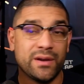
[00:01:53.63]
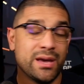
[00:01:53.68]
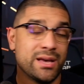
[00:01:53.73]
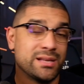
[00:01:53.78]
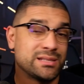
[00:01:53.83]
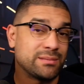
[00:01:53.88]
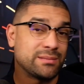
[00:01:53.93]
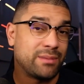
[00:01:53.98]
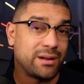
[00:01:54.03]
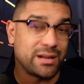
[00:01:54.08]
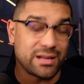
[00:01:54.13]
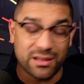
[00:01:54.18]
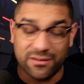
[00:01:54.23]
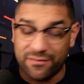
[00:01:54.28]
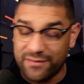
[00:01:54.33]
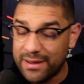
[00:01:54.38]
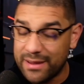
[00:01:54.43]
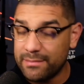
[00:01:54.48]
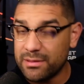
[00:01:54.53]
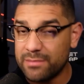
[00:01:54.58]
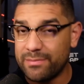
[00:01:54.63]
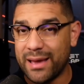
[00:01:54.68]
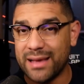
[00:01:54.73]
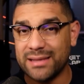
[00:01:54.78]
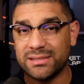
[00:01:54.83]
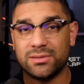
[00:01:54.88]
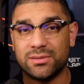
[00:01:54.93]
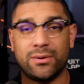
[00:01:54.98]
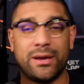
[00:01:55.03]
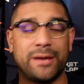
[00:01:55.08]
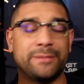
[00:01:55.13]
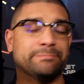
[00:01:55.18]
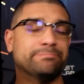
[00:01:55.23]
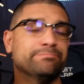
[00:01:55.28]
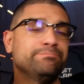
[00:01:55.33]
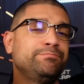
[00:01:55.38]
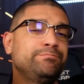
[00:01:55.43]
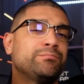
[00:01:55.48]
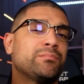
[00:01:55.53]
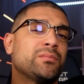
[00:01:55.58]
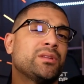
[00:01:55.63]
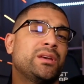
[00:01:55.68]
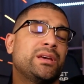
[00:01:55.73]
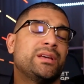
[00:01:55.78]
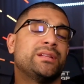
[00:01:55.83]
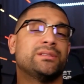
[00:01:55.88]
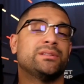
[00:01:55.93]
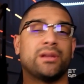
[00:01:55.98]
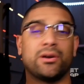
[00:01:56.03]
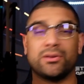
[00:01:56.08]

Somebody in the family passed away and